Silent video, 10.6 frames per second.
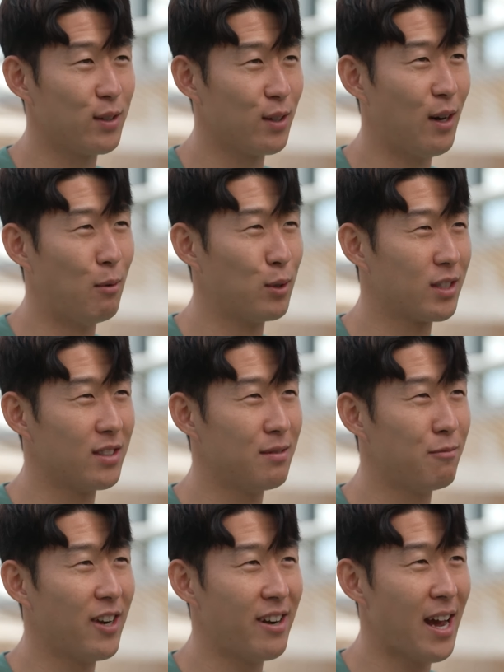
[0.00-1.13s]
So I wasn't
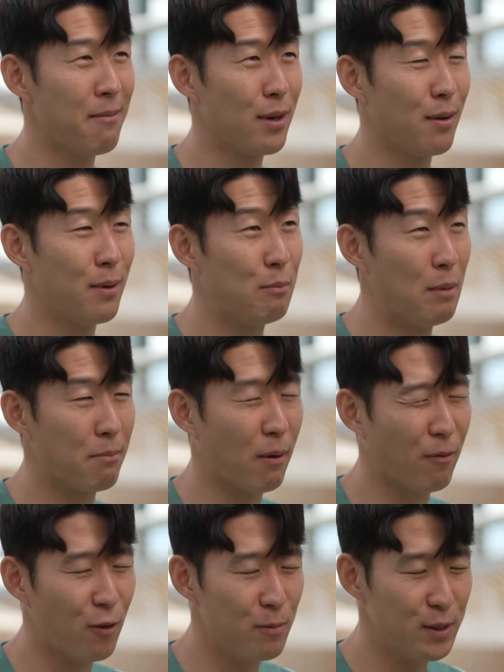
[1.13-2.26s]
very happy about my
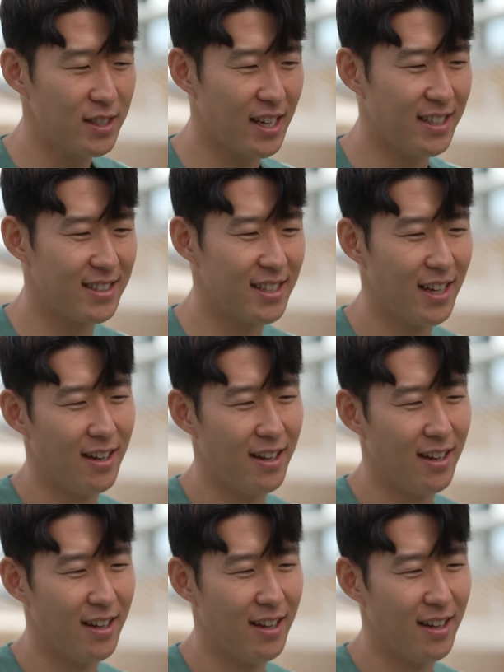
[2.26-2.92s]
performance. And